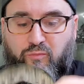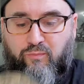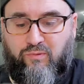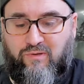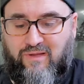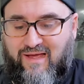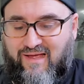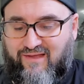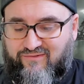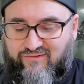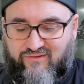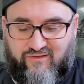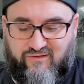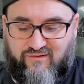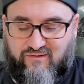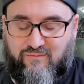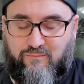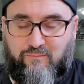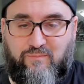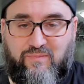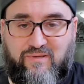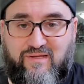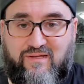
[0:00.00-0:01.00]

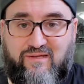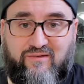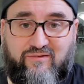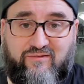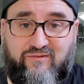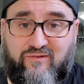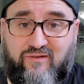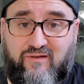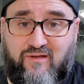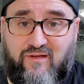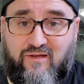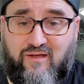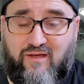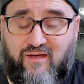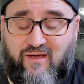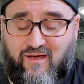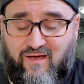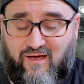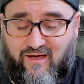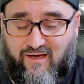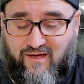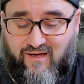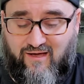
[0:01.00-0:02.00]
plastic piece.
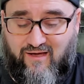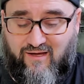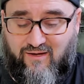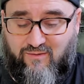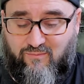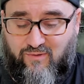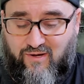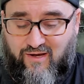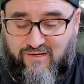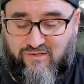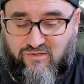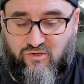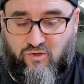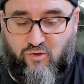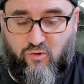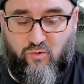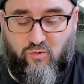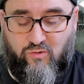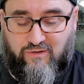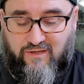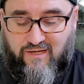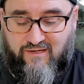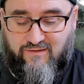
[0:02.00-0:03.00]
I know
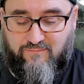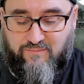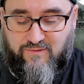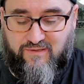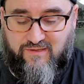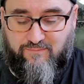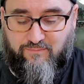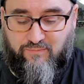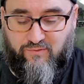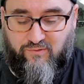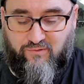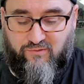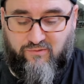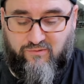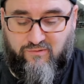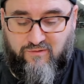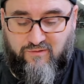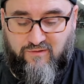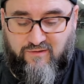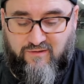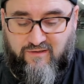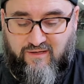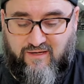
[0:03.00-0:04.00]
a lot of people,
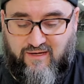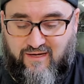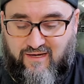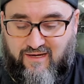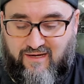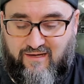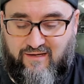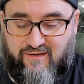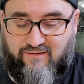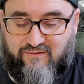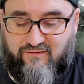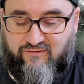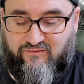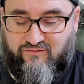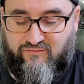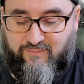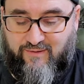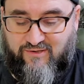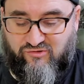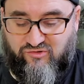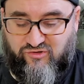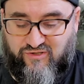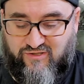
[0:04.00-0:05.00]

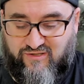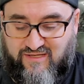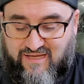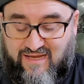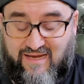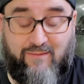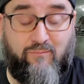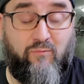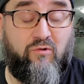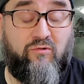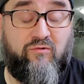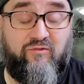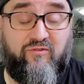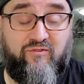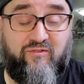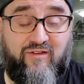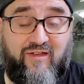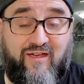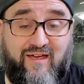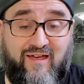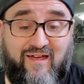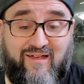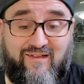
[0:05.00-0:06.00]
especially gamers,
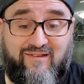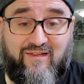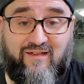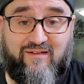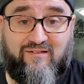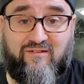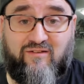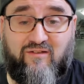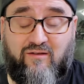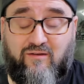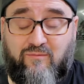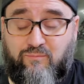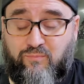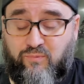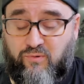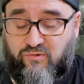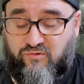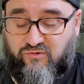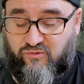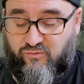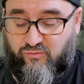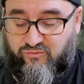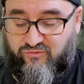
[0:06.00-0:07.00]
like to
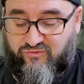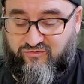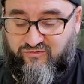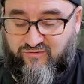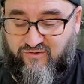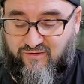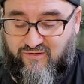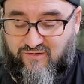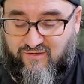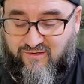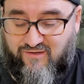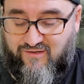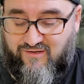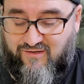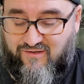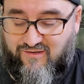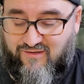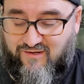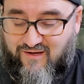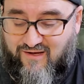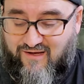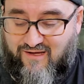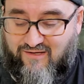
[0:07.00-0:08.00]
produce
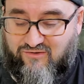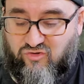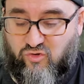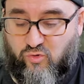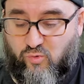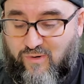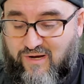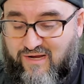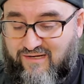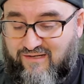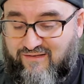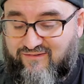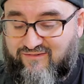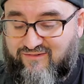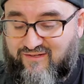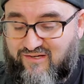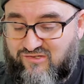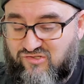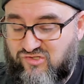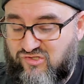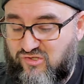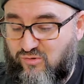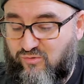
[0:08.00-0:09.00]
terrain and
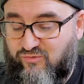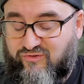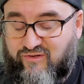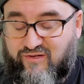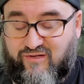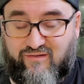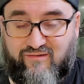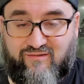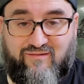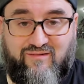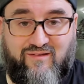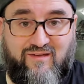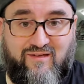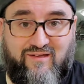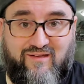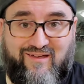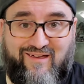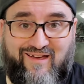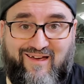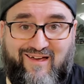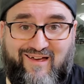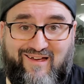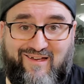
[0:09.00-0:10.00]
such using
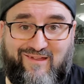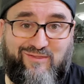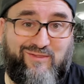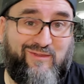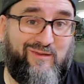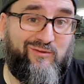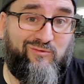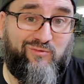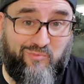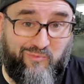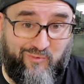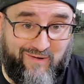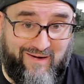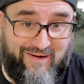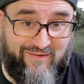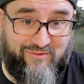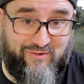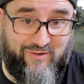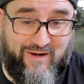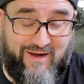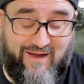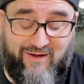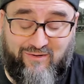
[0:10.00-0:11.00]
things from around
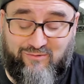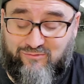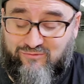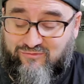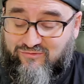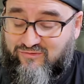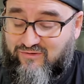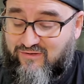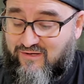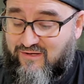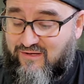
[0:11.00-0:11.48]
their house.